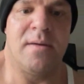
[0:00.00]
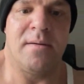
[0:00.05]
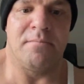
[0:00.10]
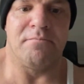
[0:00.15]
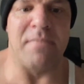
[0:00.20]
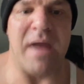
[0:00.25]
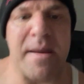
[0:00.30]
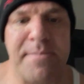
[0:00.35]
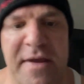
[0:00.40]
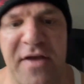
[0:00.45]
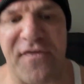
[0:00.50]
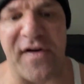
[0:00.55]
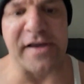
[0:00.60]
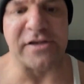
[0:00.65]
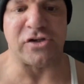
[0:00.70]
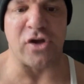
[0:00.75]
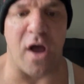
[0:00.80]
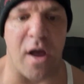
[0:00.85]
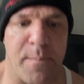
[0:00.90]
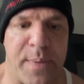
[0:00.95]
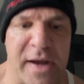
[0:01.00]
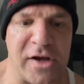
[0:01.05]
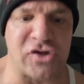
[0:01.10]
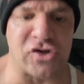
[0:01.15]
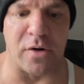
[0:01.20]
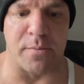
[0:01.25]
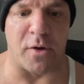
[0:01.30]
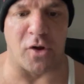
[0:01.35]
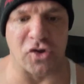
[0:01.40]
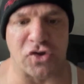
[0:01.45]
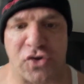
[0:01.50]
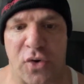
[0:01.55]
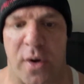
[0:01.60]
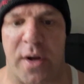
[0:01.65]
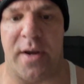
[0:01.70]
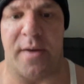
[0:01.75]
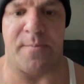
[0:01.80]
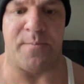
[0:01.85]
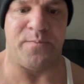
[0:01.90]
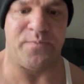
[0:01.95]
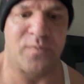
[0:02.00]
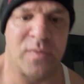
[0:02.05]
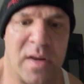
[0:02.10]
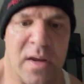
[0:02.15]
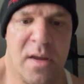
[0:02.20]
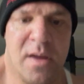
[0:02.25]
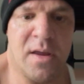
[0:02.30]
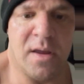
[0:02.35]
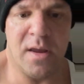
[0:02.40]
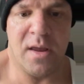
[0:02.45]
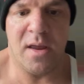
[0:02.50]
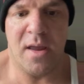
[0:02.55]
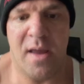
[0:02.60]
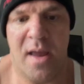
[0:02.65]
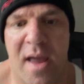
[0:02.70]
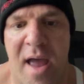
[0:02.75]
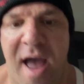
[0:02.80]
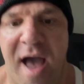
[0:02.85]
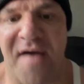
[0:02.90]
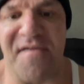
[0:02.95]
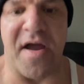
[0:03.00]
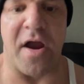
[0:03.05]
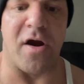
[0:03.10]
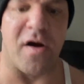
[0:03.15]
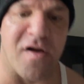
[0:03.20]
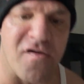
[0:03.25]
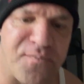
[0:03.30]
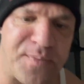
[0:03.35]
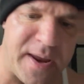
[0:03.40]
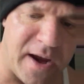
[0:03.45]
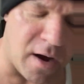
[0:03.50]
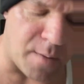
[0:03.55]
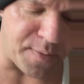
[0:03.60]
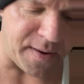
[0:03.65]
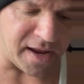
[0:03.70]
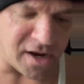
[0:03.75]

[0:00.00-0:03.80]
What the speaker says: Maybe if I saw a picture, Bolshoi. Have I heard of PRP